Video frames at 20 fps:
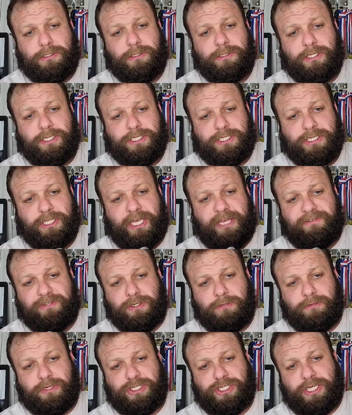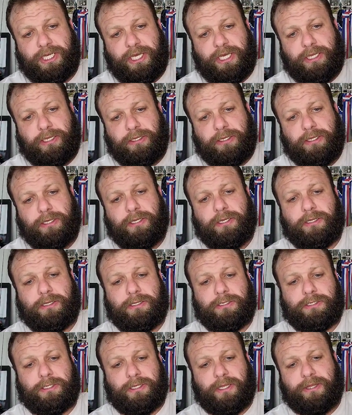These sleeves are machined
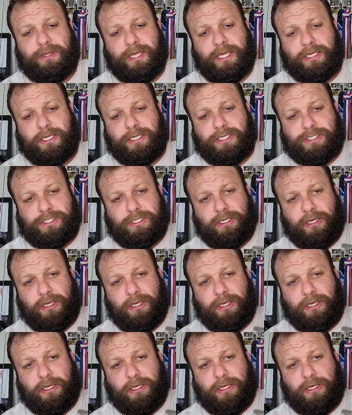to the thickness